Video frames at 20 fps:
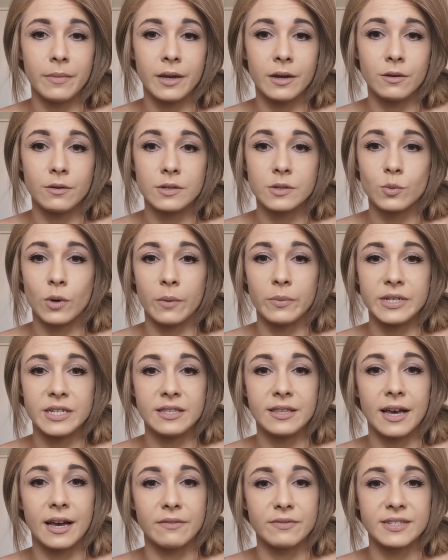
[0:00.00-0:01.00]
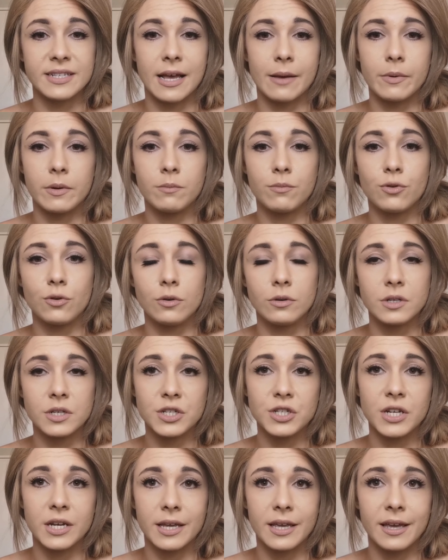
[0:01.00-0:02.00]
meal. So I would either have salmon,
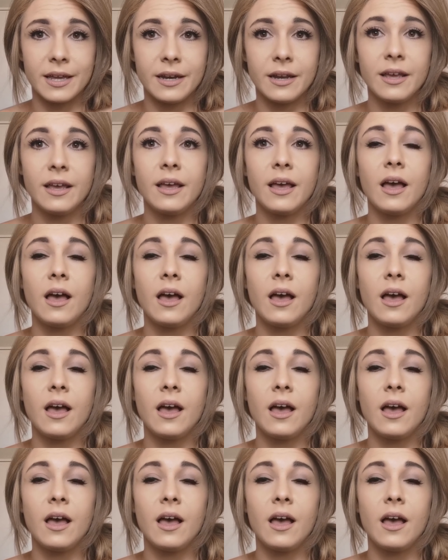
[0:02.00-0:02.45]
prawns, chicken.